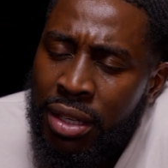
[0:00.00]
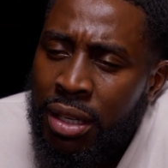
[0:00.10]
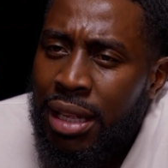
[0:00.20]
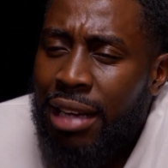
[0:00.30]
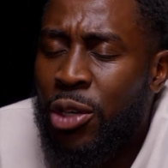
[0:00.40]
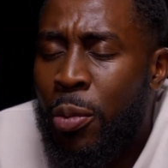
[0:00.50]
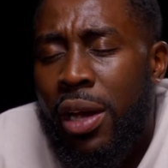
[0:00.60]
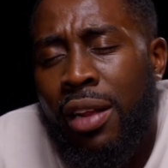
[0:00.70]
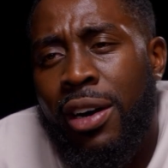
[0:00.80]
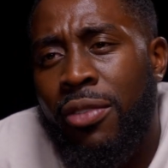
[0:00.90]
That's the whole
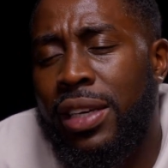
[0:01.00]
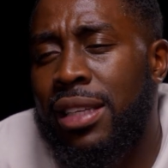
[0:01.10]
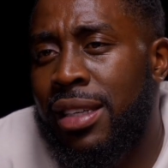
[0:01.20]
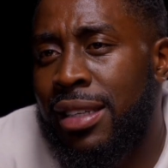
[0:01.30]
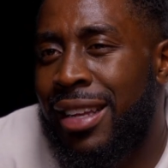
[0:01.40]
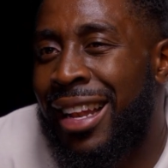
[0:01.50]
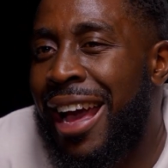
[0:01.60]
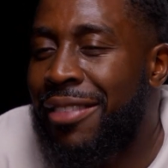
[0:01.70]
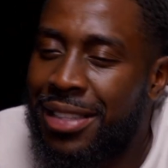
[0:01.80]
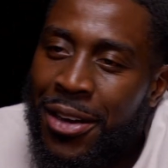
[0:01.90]
point of healthy eating. It's a
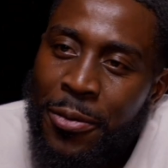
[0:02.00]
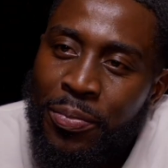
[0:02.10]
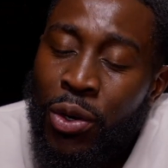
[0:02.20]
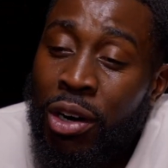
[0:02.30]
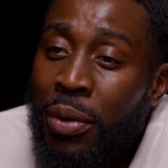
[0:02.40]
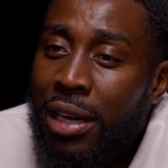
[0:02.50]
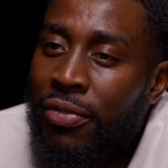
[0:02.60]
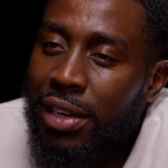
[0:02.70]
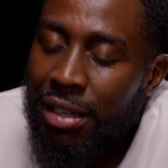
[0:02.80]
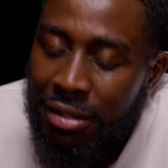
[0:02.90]
lifestyle, not a quick
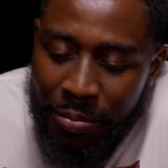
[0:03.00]
fix.